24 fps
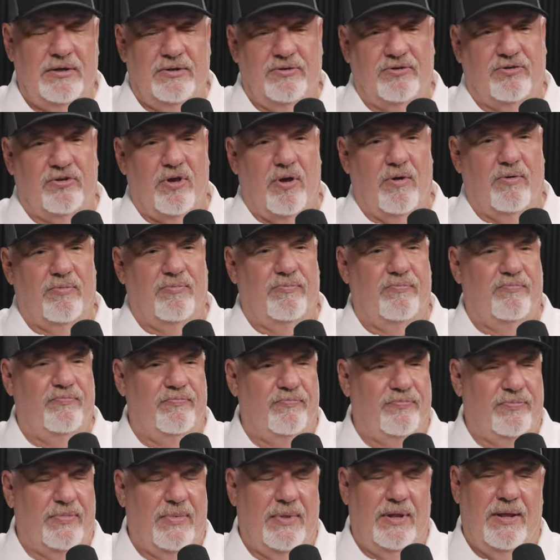So,
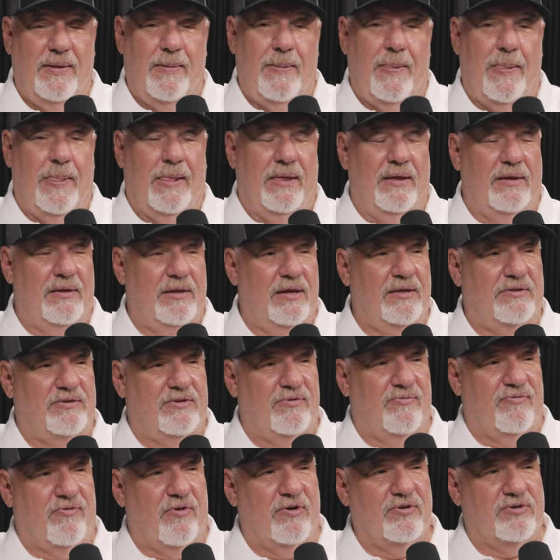hits
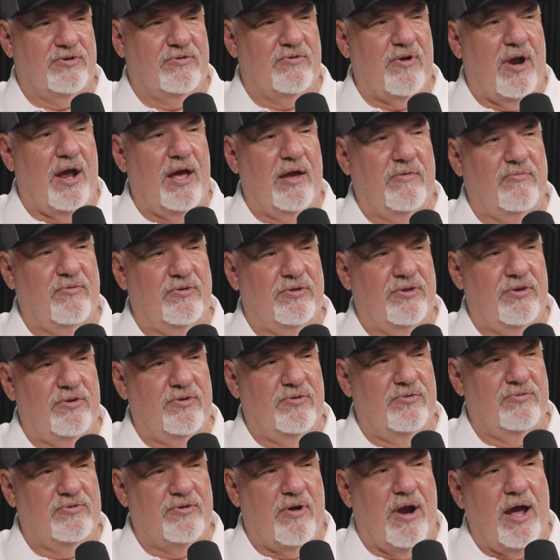the first drive with the
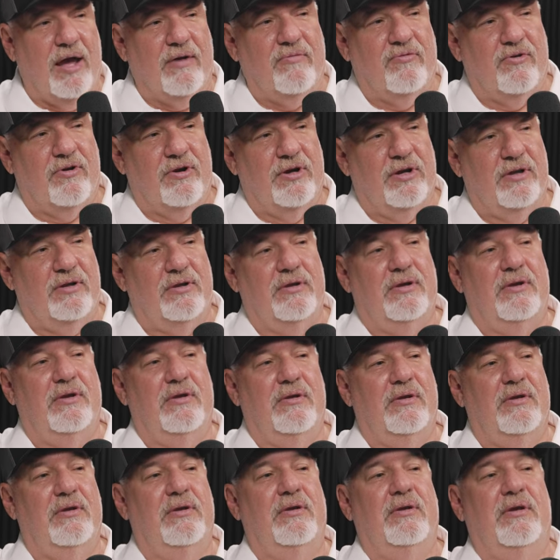new driver, and
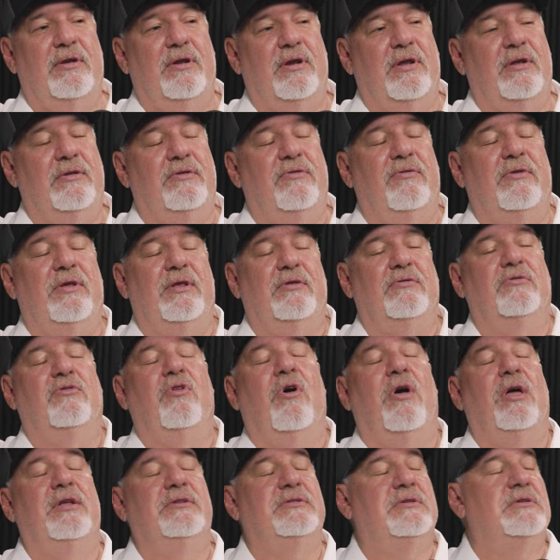it and it it
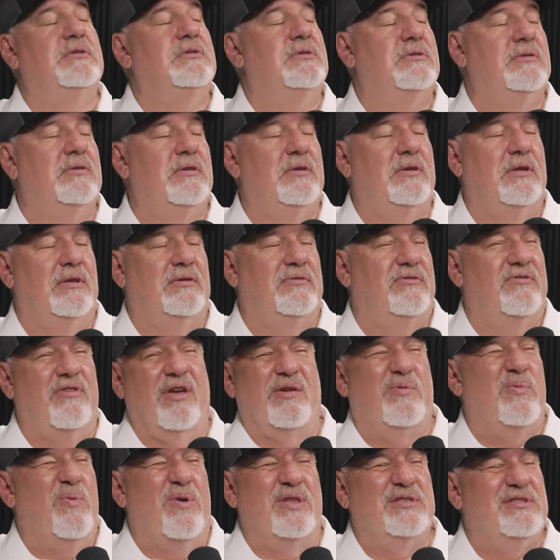launches. It's
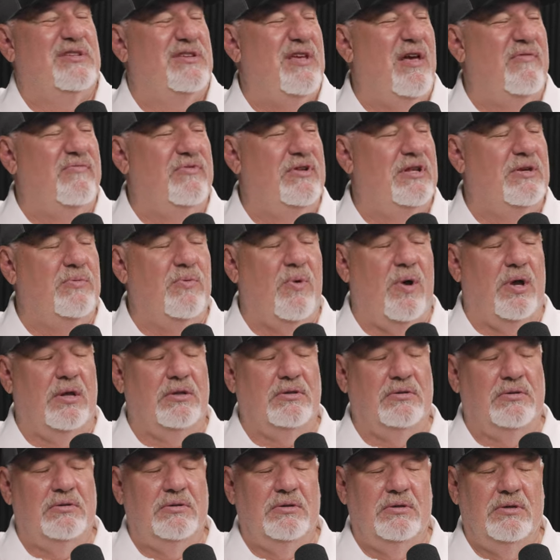like
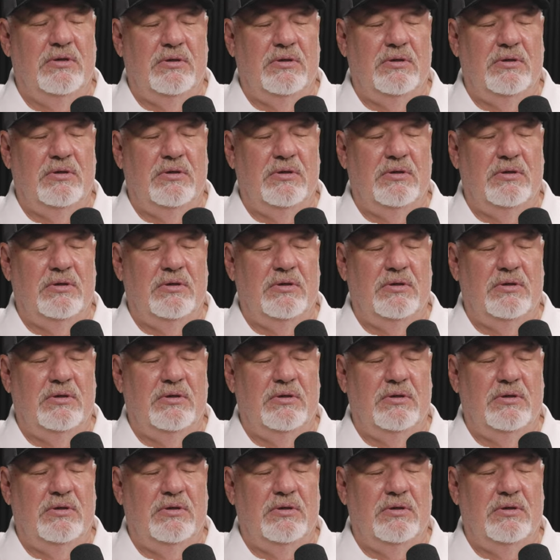171,